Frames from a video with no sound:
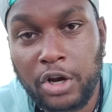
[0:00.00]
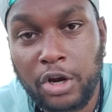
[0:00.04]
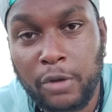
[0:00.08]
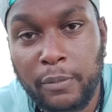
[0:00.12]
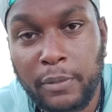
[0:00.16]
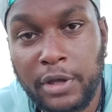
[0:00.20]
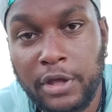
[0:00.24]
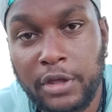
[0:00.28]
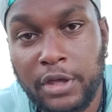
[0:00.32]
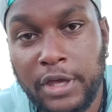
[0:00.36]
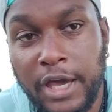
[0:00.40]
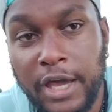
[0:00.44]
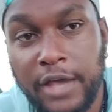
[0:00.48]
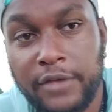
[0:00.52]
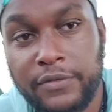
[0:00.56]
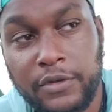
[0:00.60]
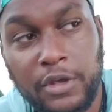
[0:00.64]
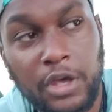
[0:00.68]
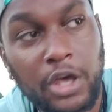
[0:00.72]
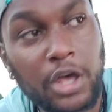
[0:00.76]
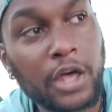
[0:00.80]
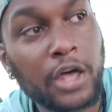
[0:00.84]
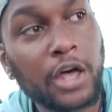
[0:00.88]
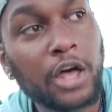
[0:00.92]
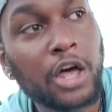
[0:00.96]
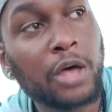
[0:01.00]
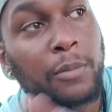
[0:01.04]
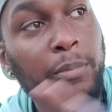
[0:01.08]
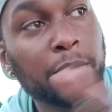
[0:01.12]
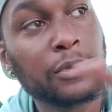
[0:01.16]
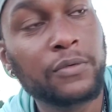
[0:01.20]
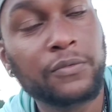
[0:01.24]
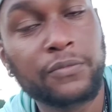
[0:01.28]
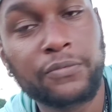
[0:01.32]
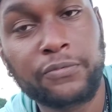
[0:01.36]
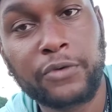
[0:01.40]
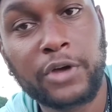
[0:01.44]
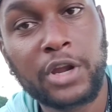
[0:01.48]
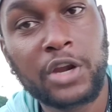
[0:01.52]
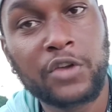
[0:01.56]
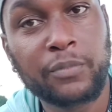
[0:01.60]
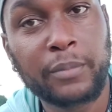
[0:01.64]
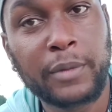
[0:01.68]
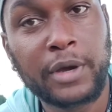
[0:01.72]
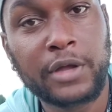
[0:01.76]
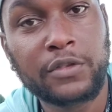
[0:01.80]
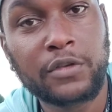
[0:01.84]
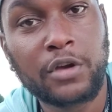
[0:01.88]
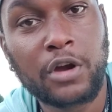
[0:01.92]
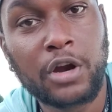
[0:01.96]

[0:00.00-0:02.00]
I normally cast up in front of my